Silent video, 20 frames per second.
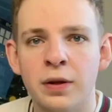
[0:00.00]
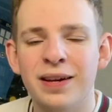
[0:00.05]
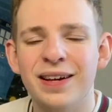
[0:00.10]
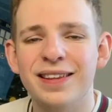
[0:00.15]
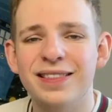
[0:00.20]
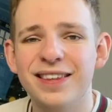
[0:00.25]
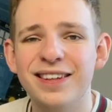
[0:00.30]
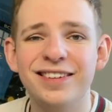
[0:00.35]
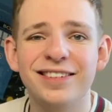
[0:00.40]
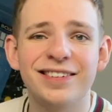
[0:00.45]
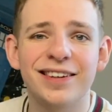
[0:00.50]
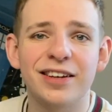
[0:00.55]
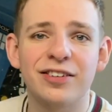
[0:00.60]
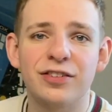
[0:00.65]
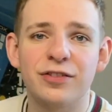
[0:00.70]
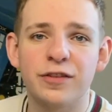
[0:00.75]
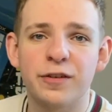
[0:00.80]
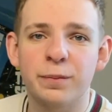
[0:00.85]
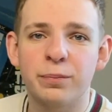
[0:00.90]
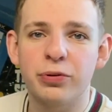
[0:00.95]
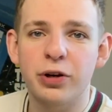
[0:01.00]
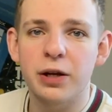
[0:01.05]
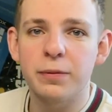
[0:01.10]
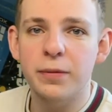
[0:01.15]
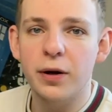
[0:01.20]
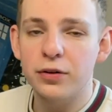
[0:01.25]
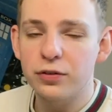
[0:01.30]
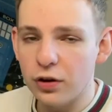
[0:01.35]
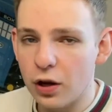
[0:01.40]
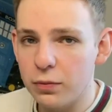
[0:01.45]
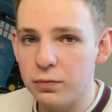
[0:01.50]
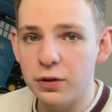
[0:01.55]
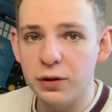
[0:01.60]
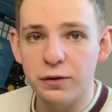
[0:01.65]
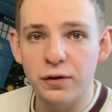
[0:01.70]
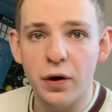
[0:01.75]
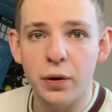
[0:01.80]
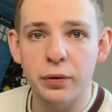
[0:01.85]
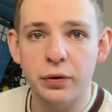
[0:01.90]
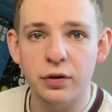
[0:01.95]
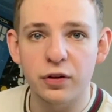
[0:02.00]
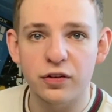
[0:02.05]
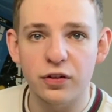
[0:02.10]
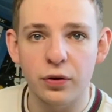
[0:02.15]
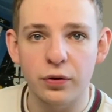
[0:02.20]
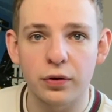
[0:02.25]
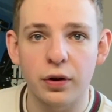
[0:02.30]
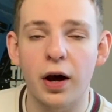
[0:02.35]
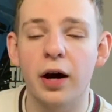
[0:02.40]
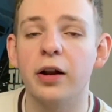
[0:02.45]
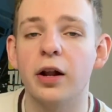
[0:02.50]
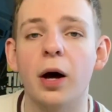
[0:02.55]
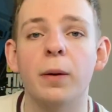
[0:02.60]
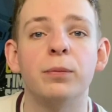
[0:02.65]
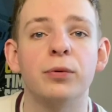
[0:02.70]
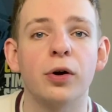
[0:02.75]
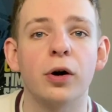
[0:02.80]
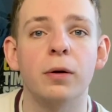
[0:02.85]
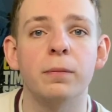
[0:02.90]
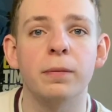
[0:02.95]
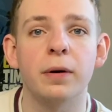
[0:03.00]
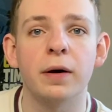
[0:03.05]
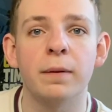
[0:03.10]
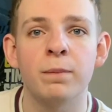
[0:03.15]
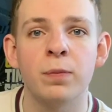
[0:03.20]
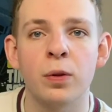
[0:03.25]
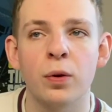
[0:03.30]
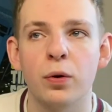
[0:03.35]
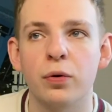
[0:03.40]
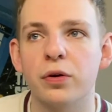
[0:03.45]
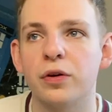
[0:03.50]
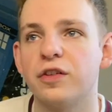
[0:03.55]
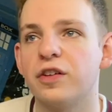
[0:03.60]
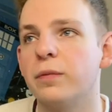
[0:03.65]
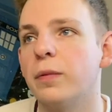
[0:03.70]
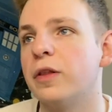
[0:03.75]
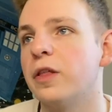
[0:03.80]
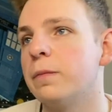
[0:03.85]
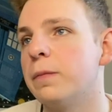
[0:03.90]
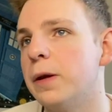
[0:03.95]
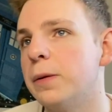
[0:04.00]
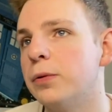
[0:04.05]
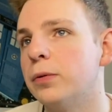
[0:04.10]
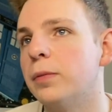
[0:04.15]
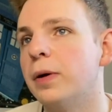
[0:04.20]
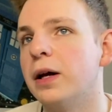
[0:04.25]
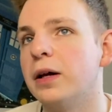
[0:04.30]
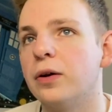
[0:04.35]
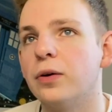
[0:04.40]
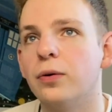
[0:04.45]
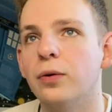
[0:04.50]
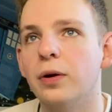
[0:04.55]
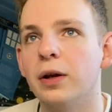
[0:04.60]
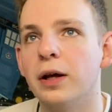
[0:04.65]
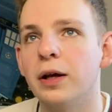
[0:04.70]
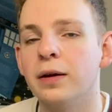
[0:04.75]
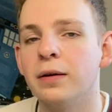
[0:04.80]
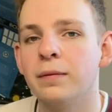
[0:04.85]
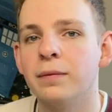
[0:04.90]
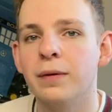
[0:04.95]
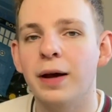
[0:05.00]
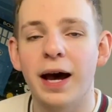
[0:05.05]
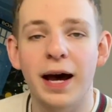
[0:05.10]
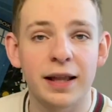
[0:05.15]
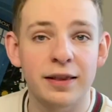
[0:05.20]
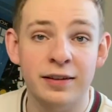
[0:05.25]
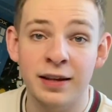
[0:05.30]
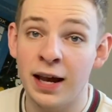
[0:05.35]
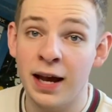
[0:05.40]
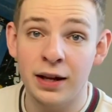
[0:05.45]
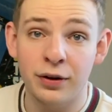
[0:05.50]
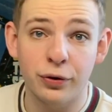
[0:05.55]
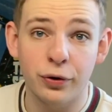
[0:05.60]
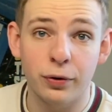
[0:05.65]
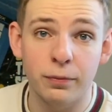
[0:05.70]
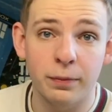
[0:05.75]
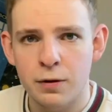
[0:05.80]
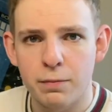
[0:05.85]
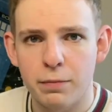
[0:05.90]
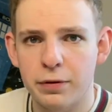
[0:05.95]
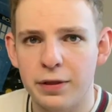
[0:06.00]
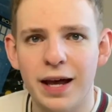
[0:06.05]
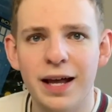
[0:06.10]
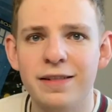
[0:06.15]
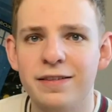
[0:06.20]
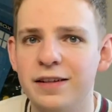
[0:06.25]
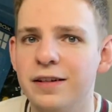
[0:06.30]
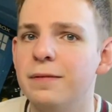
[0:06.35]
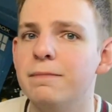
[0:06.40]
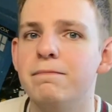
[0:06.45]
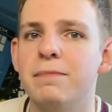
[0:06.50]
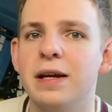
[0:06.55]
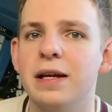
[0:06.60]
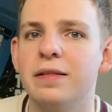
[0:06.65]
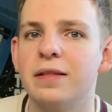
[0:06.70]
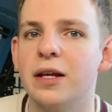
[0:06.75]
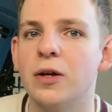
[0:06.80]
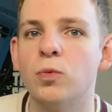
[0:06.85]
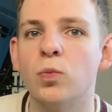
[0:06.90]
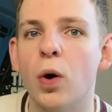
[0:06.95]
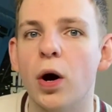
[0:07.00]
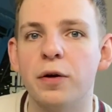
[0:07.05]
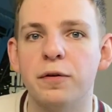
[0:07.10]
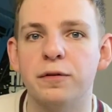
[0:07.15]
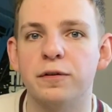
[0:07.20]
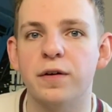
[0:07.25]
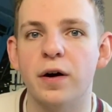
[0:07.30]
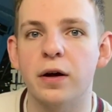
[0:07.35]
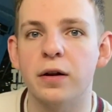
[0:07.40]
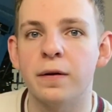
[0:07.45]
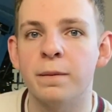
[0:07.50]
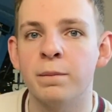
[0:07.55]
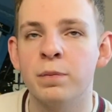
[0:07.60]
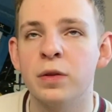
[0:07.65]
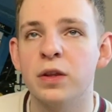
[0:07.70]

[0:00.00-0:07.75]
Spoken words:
These sessions pretty much only focused on unarmed combat, or as some other people might call it, hand-to-hand combat. But that didn't mean they weren't fun.